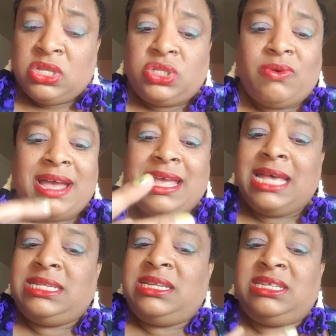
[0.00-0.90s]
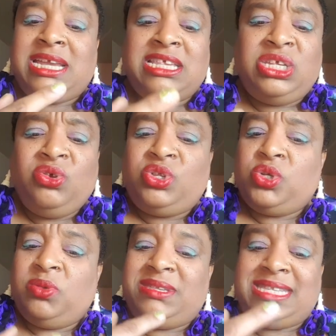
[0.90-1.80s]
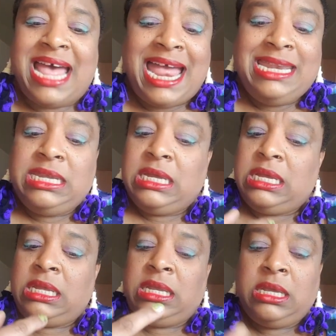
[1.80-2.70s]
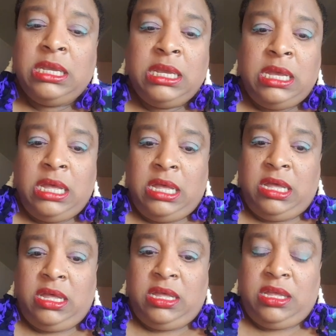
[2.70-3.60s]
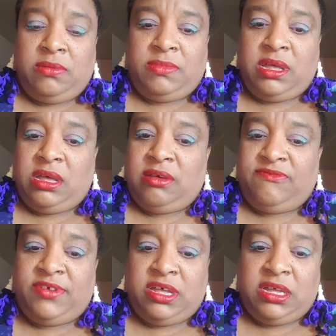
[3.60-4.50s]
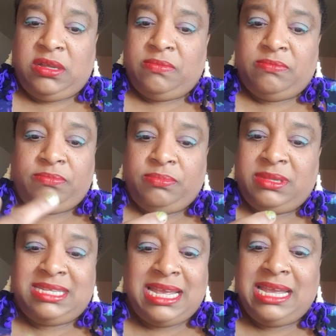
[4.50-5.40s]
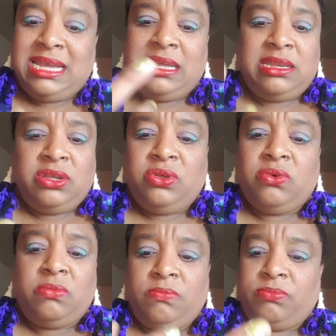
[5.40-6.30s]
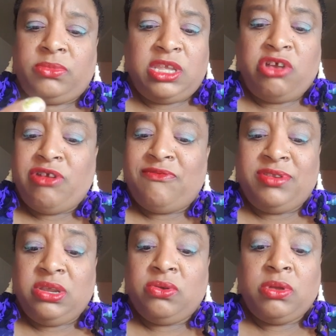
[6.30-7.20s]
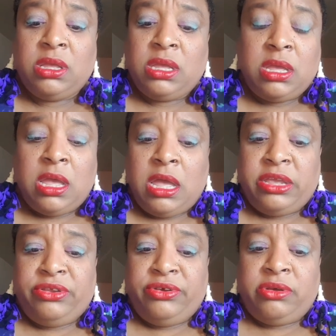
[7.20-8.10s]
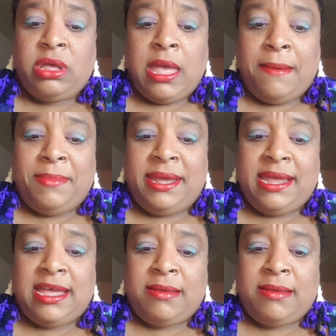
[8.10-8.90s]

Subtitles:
So I guess this is just YouTube standard of saying, you know, your revenue. You know, but